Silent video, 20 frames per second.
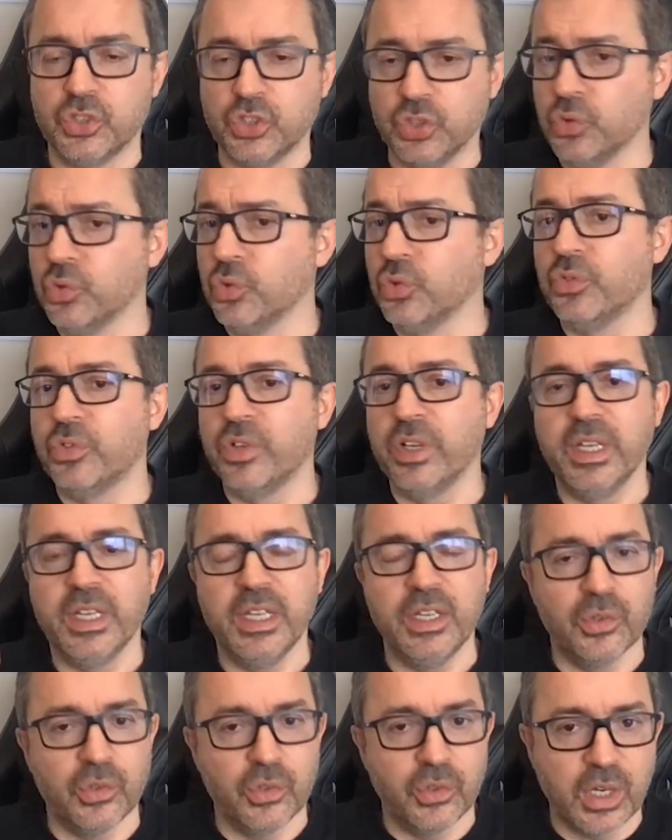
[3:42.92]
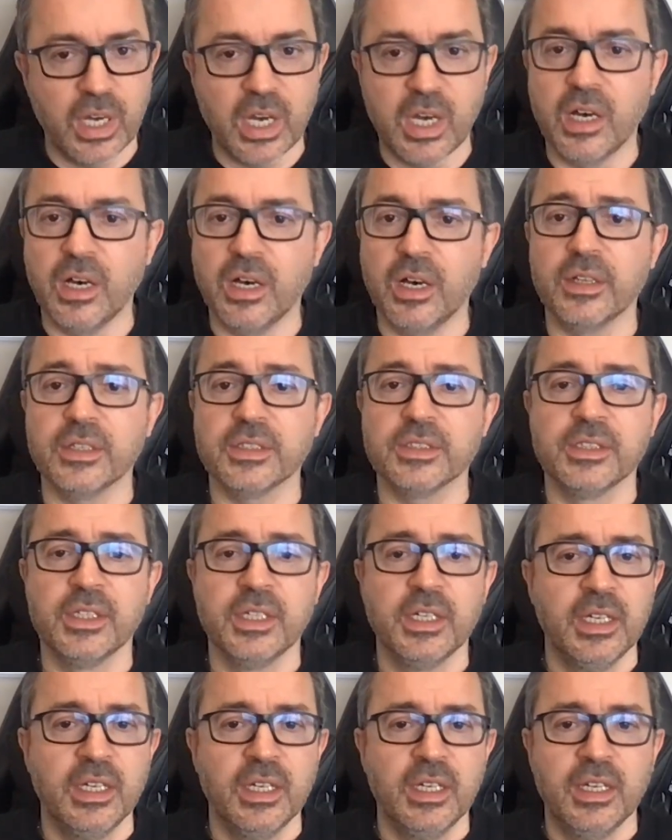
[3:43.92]
jewelry or art,
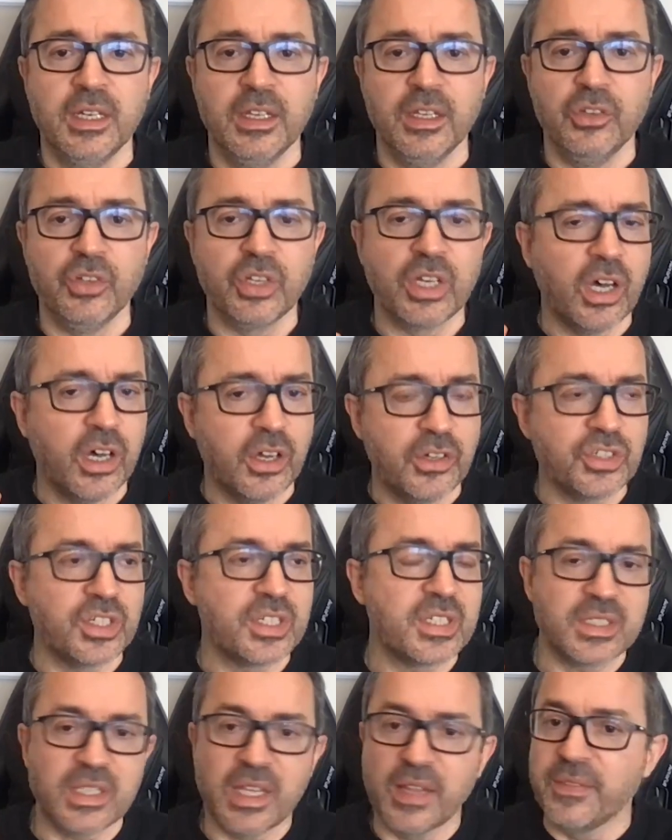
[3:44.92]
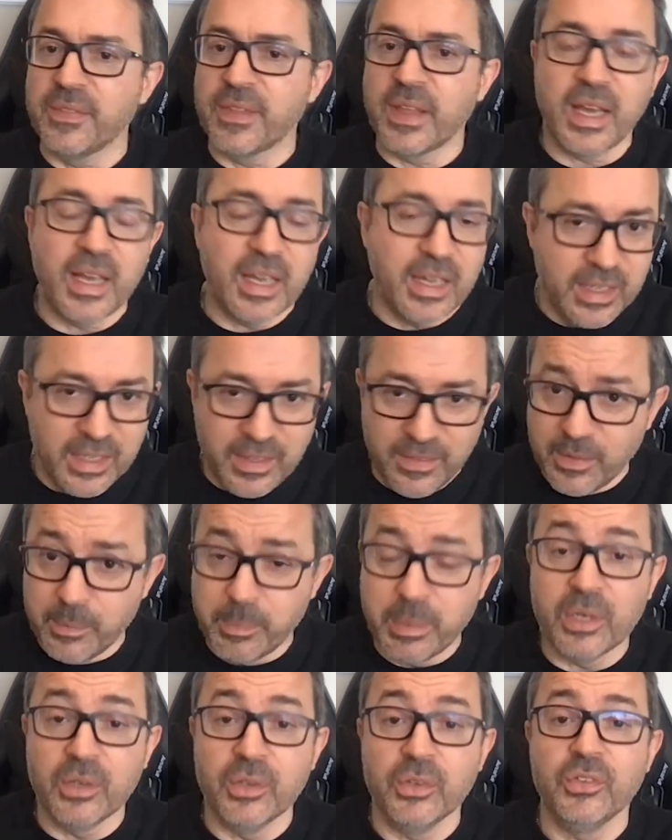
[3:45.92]
you can't just send that in
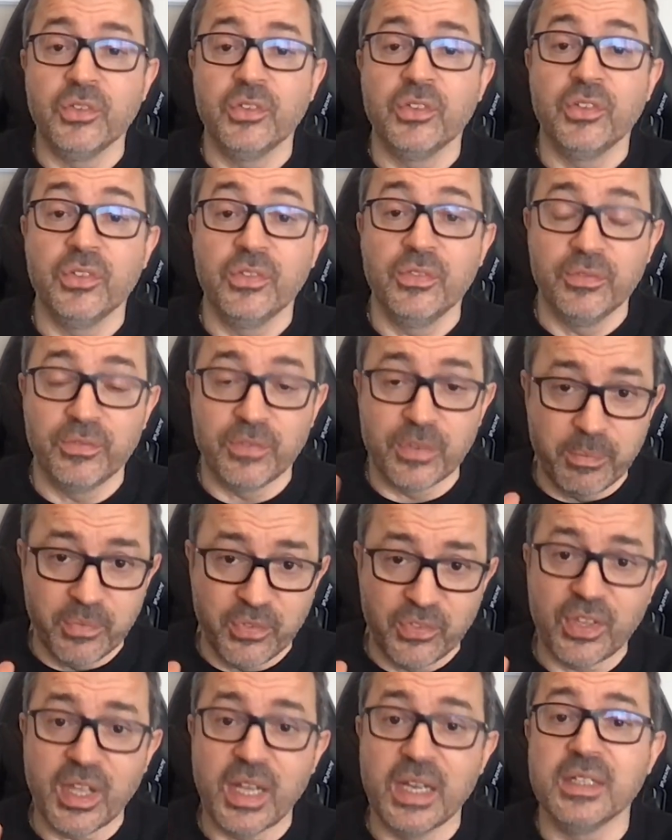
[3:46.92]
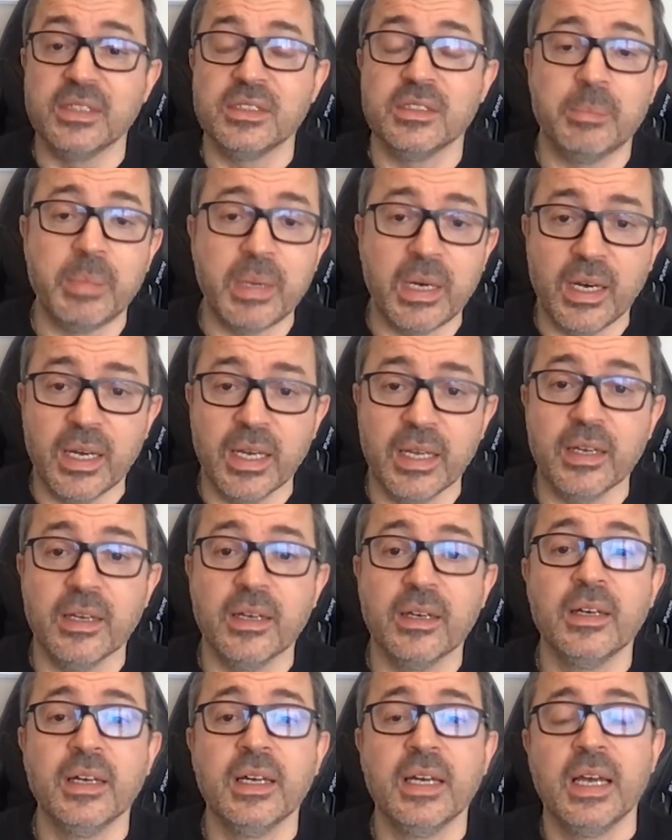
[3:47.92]
the post from seller to
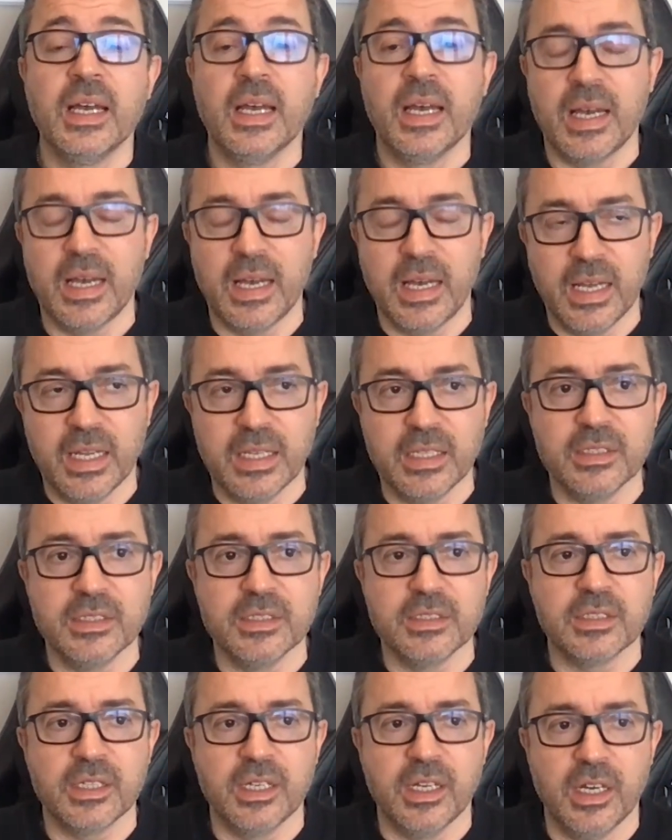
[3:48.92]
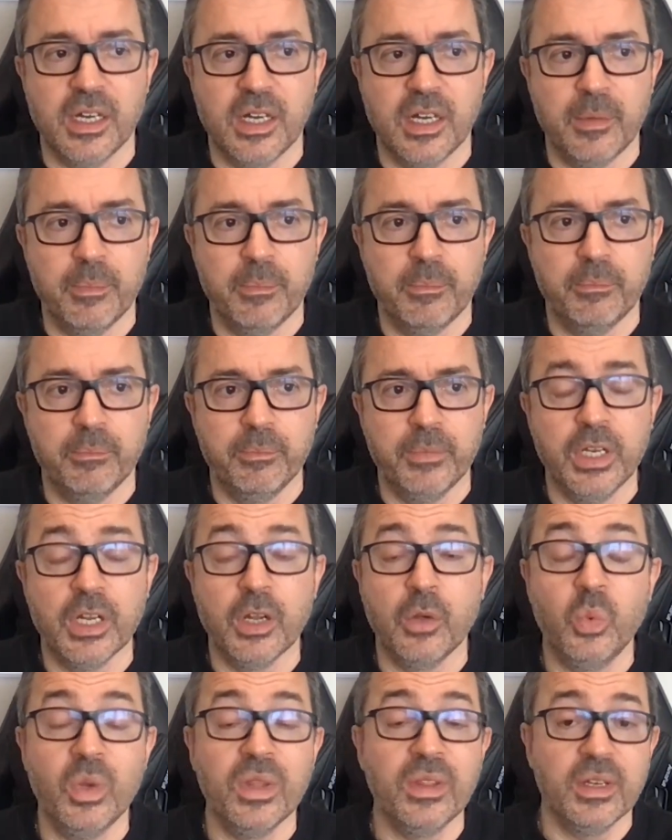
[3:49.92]
buyer. And,
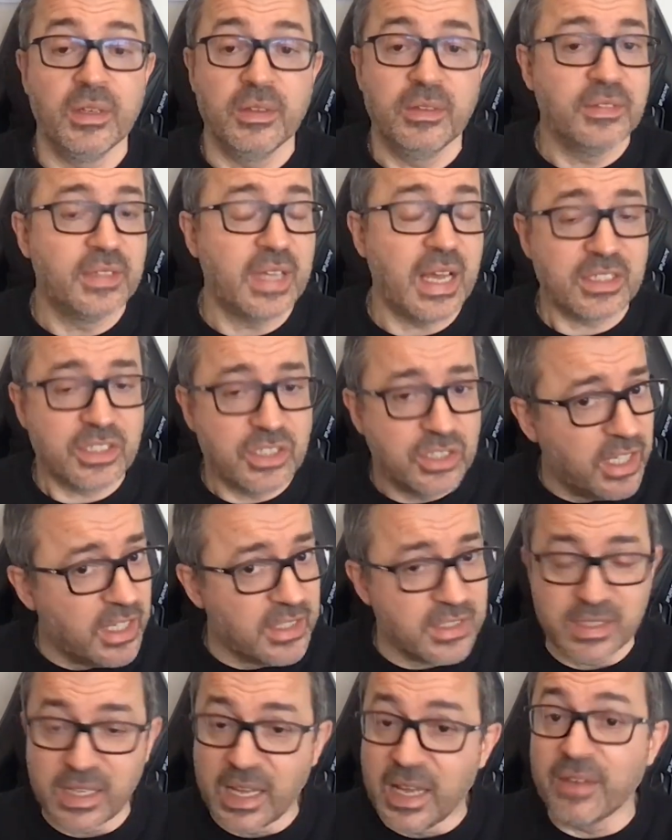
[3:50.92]
that doesn't